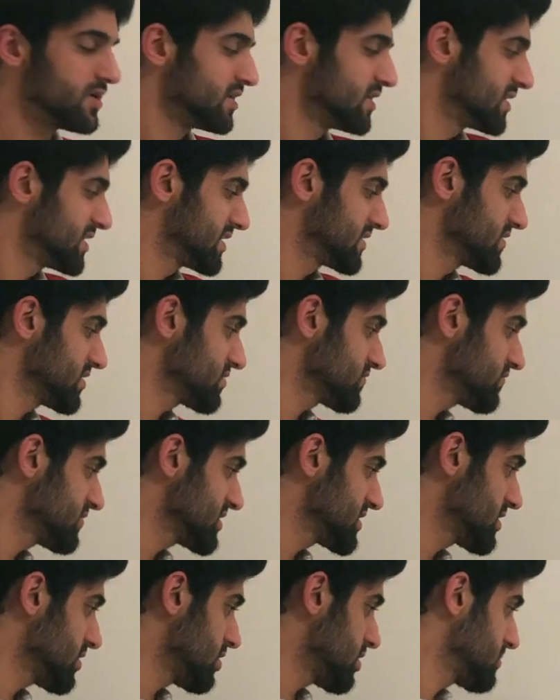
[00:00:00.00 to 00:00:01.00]
In this
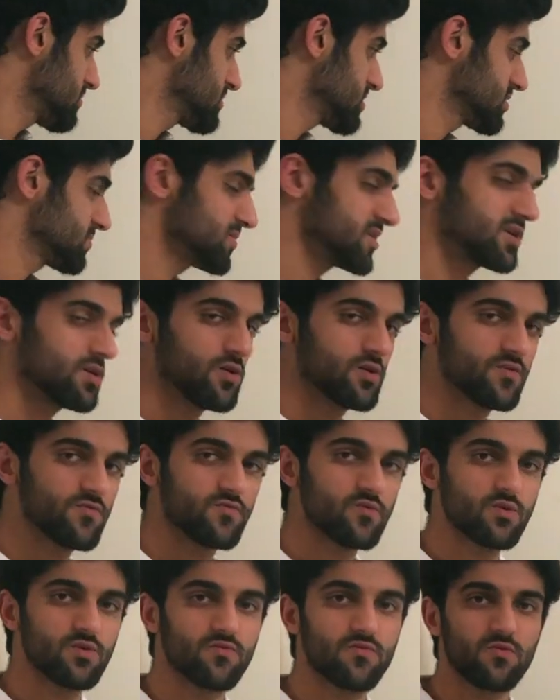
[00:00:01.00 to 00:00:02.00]
video I'm going to be going
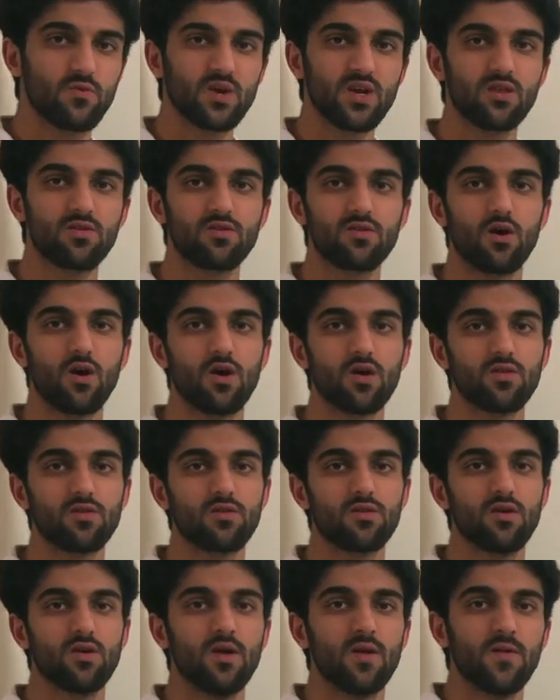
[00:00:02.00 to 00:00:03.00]
through 3 stocks